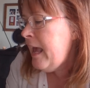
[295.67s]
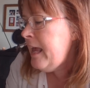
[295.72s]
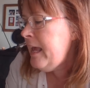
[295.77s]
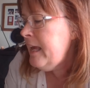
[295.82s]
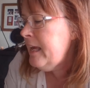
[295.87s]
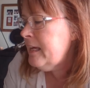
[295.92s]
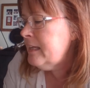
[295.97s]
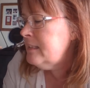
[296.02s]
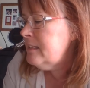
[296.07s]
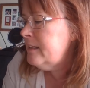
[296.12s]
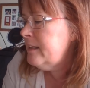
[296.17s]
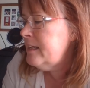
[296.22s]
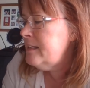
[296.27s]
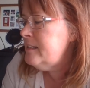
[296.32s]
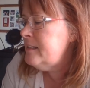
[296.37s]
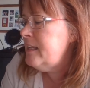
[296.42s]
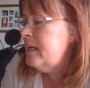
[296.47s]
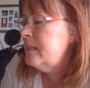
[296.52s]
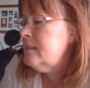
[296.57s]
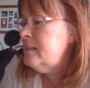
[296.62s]
And they
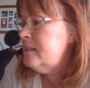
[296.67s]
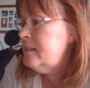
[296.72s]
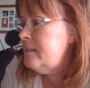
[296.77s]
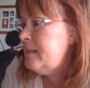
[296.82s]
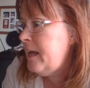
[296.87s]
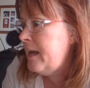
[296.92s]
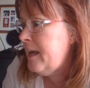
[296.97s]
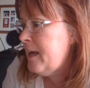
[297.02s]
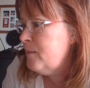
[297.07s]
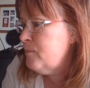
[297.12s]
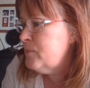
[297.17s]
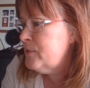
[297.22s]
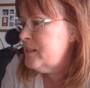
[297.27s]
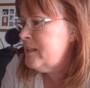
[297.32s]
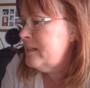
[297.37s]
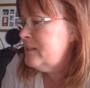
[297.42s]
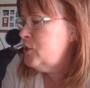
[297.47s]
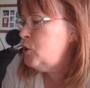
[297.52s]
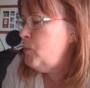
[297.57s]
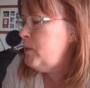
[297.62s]
sent
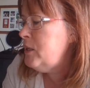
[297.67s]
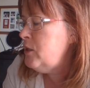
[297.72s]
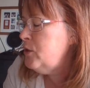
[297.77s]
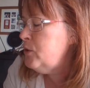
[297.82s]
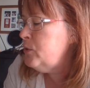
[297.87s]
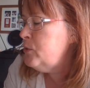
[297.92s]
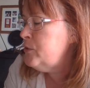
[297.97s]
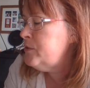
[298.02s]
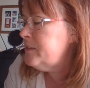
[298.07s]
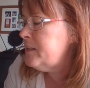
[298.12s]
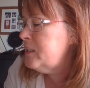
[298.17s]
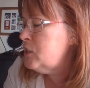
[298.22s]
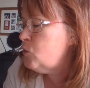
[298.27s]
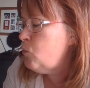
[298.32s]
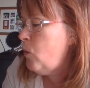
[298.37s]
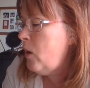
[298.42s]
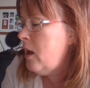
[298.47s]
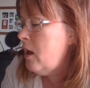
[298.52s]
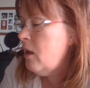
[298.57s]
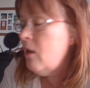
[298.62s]
stamps to be used as
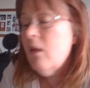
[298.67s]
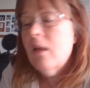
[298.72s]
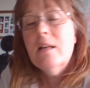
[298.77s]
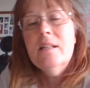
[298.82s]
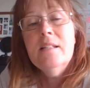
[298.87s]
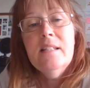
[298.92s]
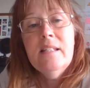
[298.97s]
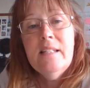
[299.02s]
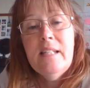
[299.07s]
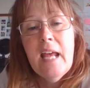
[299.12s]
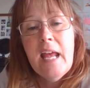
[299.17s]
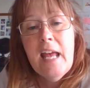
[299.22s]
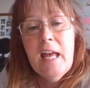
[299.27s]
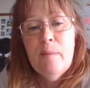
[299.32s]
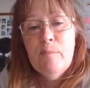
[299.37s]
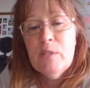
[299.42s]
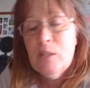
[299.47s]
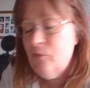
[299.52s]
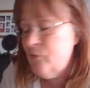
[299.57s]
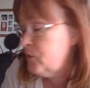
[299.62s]
well,
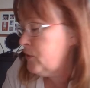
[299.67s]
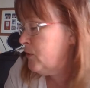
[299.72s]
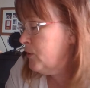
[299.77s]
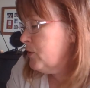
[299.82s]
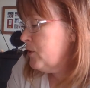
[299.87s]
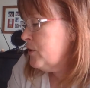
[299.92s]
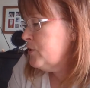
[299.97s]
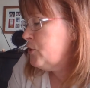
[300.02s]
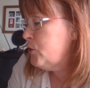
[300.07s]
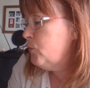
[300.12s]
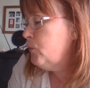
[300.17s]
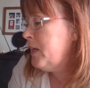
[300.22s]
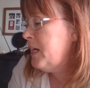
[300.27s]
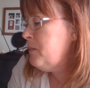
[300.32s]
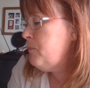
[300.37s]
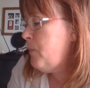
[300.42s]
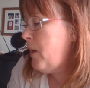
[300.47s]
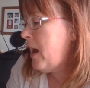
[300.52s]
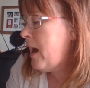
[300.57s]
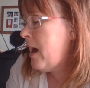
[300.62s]
stamps for her to write